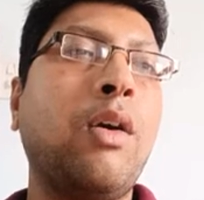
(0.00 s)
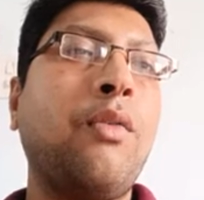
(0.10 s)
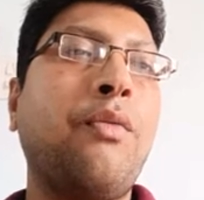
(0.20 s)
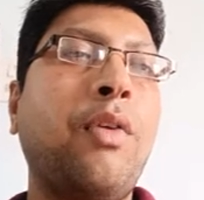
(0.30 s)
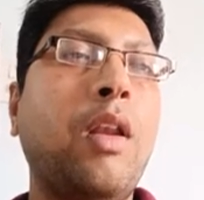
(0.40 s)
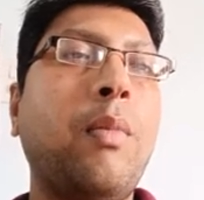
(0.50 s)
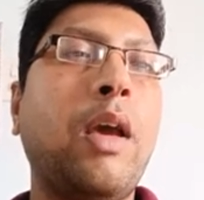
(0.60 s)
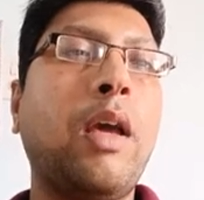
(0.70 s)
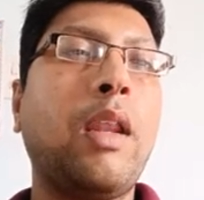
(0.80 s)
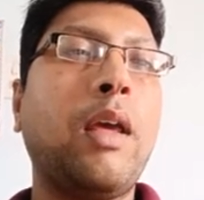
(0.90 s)
Film
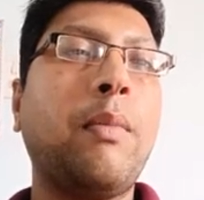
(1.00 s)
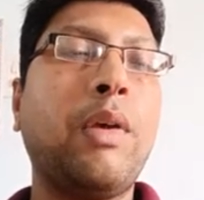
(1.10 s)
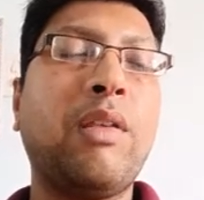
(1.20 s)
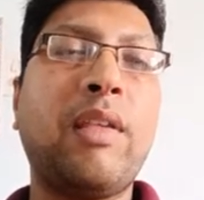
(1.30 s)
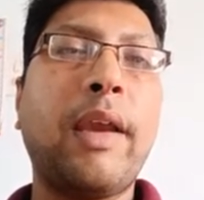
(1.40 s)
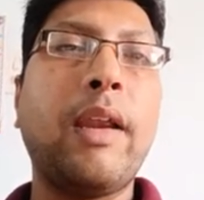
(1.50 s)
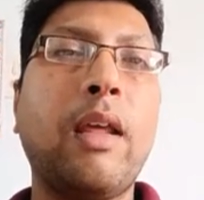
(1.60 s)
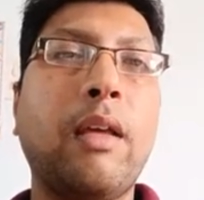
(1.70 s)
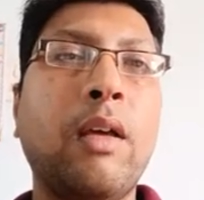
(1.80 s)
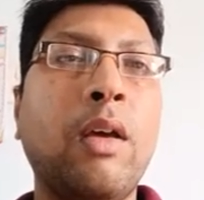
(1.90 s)
Array
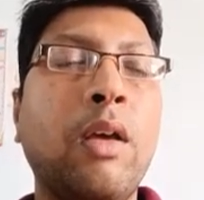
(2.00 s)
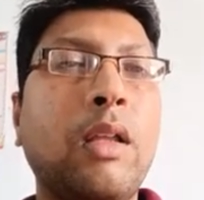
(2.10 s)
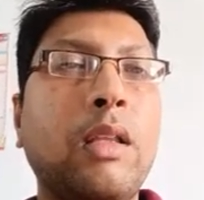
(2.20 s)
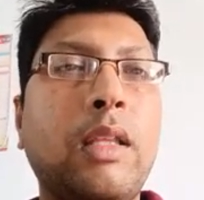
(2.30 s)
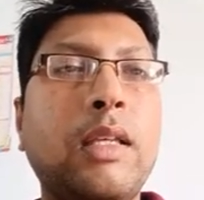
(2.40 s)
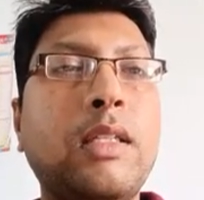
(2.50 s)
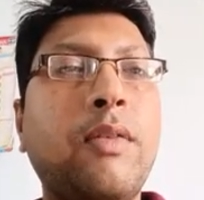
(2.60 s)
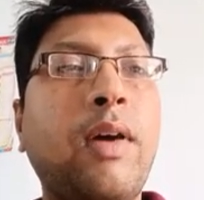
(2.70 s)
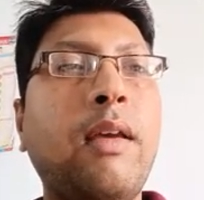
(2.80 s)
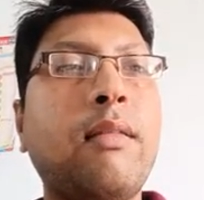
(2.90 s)
BCID. This
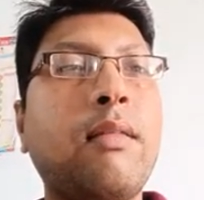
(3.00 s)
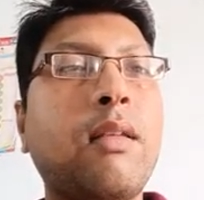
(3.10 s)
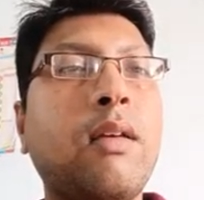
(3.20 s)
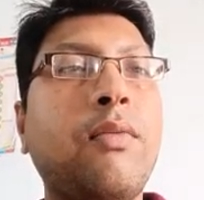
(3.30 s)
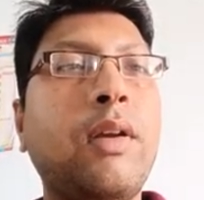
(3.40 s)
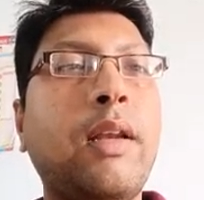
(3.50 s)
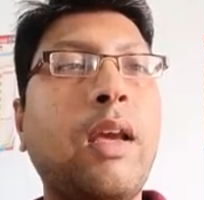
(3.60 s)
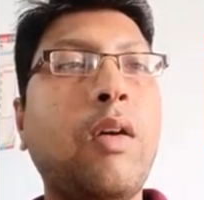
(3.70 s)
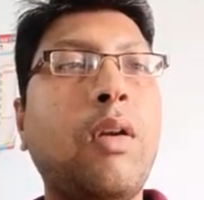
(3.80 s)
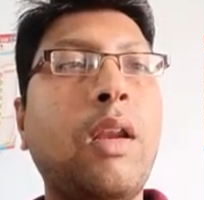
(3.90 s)
device will
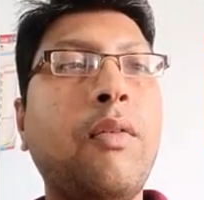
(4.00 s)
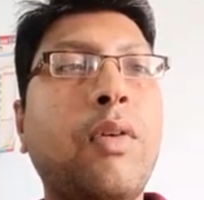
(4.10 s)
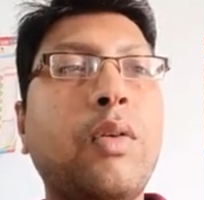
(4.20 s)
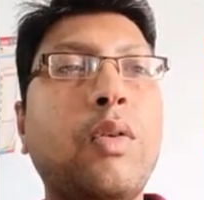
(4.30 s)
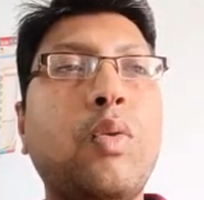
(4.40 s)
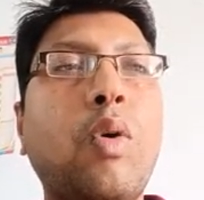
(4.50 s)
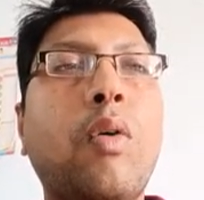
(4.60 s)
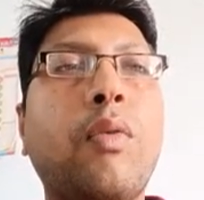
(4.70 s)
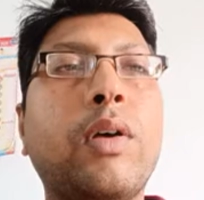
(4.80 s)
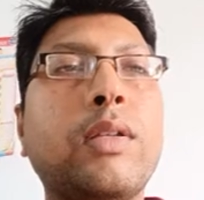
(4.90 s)
take only 1 to 2
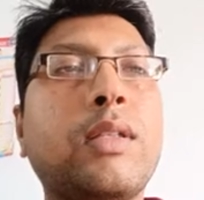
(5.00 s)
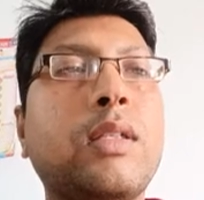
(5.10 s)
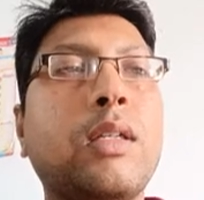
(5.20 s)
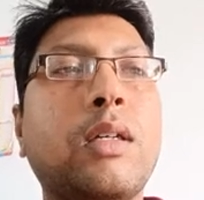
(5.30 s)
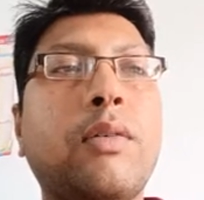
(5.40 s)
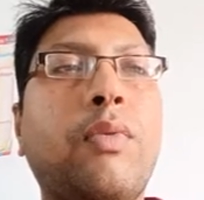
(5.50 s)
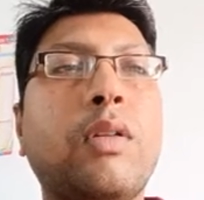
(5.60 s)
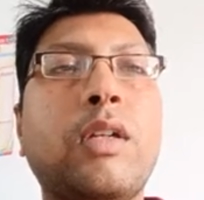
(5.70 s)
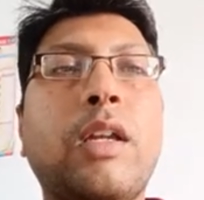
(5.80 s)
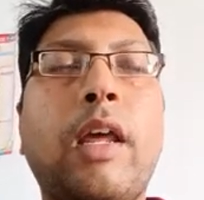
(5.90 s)
hours for
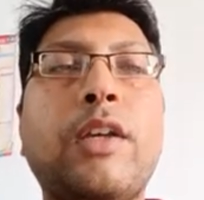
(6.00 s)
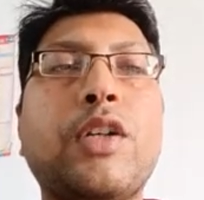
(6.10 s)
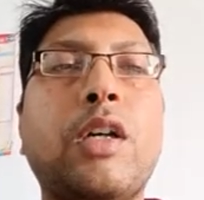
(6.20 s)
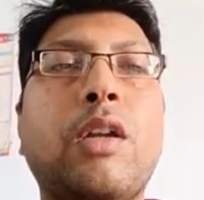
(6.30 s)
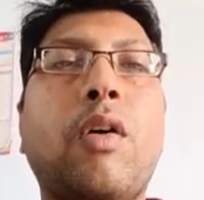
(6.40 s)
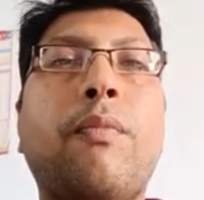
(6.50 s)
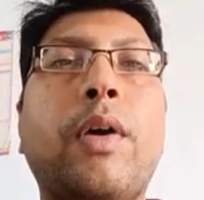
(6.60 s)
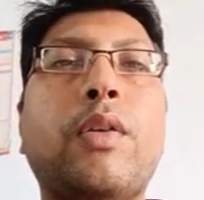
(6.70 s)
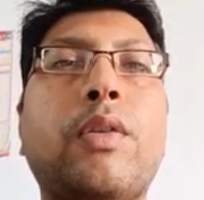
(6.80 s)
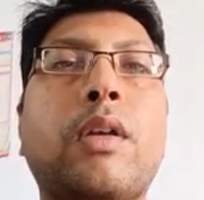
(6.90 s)
the detection of
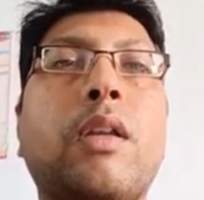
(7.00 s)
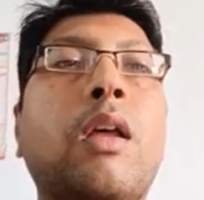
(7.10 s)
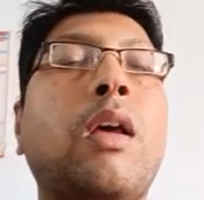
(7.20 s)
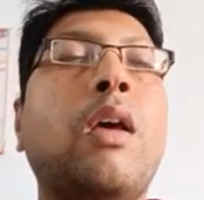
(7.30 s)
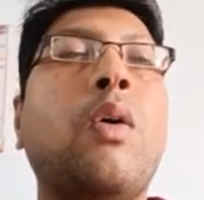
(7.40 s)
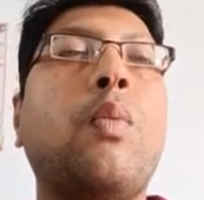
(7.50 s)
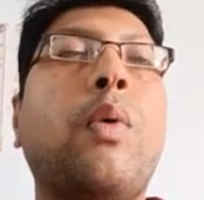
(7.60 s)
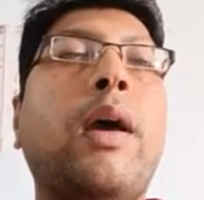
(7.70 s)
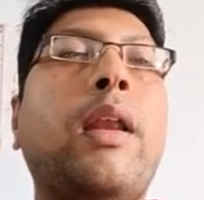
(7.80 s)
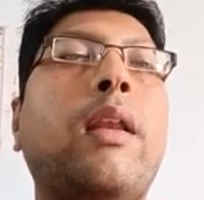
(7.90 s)
pathogen,
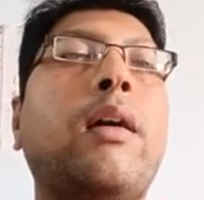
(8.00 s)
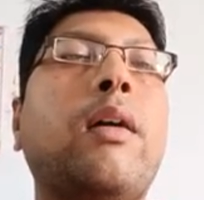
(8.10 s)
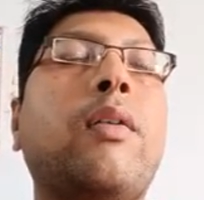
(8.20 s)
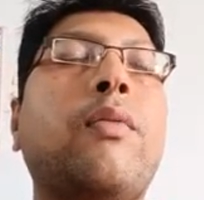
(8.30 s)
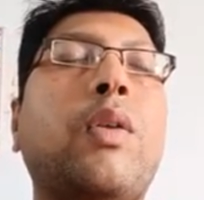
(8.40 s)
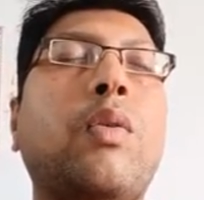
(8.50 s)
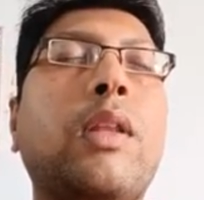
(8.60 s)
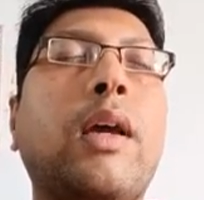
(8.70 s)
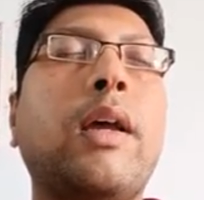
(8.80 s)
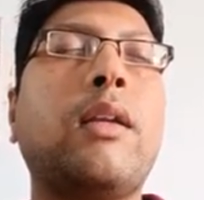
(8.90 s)
while we know
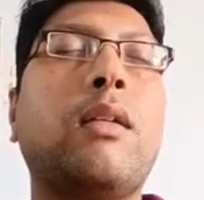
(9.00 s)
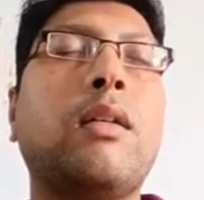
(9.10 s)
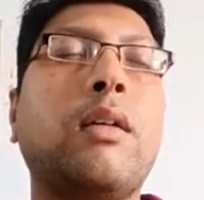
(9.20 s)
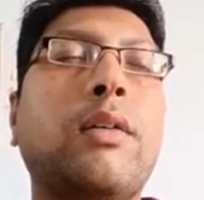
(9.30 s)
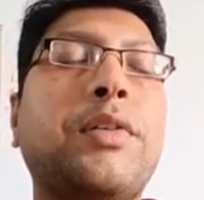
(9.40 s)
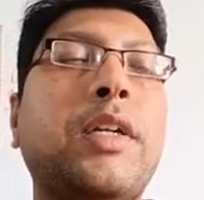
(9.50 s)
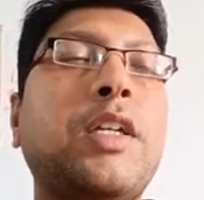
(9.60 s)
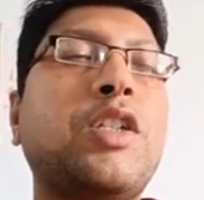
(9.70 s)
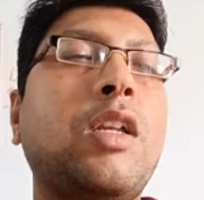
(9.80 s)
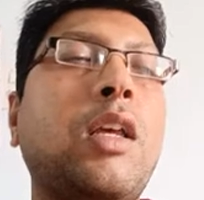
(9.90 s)
that
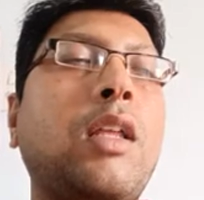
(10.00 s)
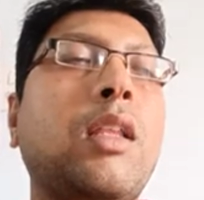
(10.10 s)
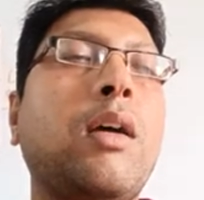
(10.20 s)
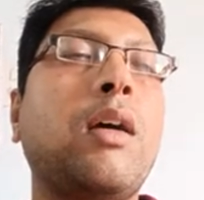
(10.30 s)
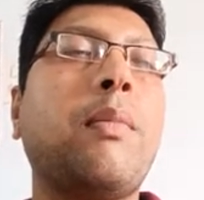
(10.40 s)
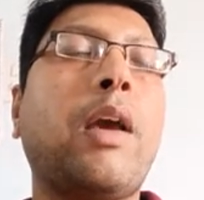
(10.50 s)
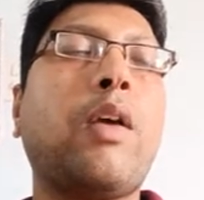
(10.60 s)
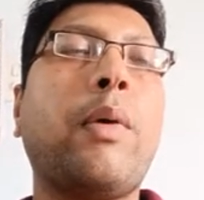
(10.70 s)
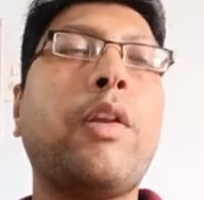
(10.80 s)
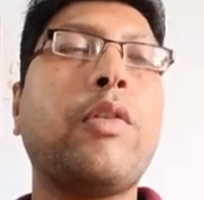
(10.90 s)
traditionally in the
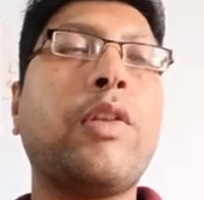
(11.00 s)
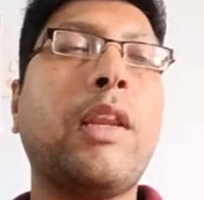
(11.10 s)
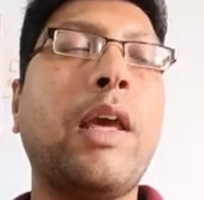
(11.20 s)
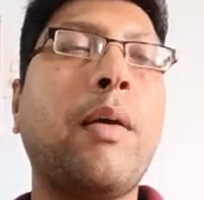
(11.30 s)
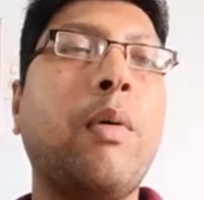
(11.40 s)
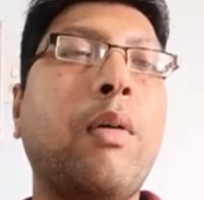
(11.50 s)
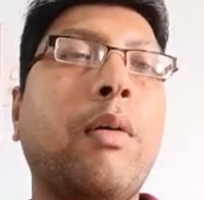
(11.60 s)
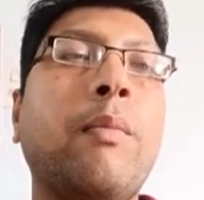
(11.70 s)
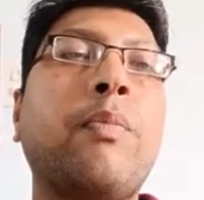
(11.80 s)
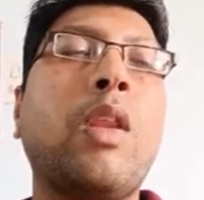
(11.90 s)
microbiology lab,
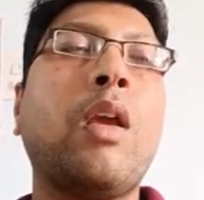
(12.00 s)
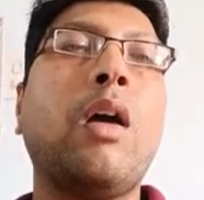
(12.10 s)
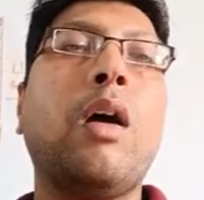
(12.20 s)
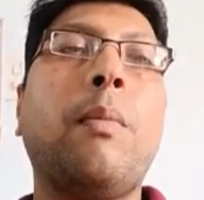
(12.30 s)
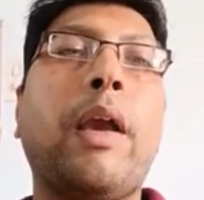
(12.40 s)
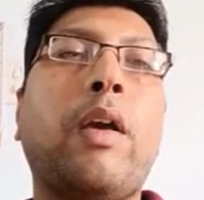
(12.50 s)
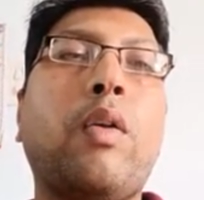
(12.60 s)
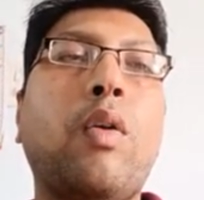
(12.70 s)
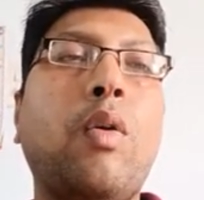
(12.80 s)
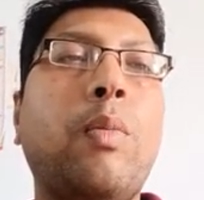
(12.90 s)
a
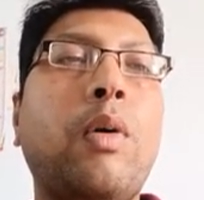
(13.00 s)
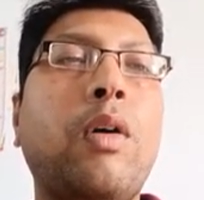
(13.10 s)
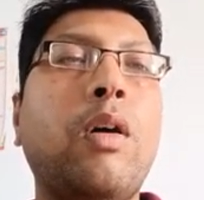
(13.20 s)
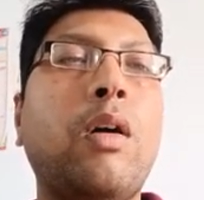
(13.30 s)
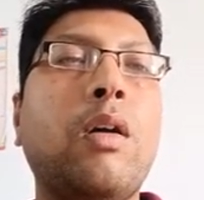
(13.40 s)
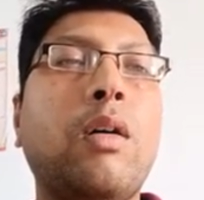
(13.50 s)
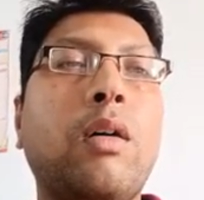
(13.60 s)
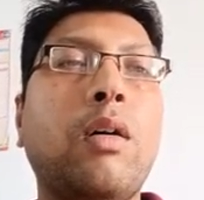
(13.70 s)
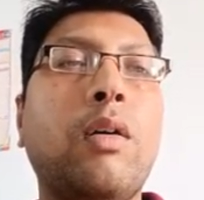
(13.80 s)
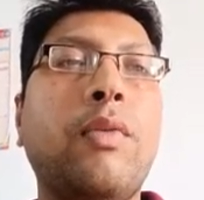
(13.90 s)
microbe
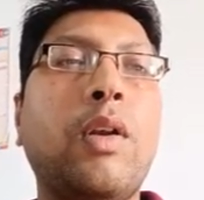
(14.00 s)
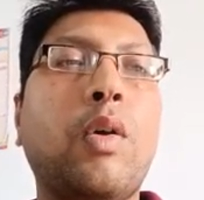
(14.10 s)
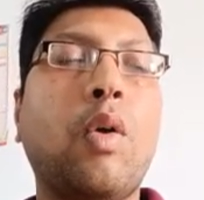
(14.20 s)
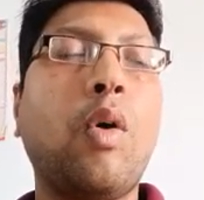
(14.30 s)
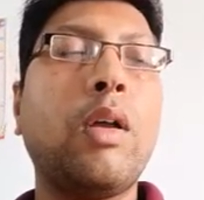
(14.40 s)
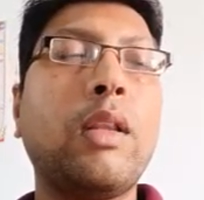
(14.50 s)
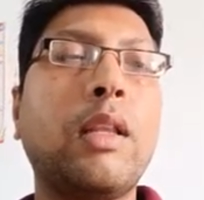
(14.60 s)
will grow on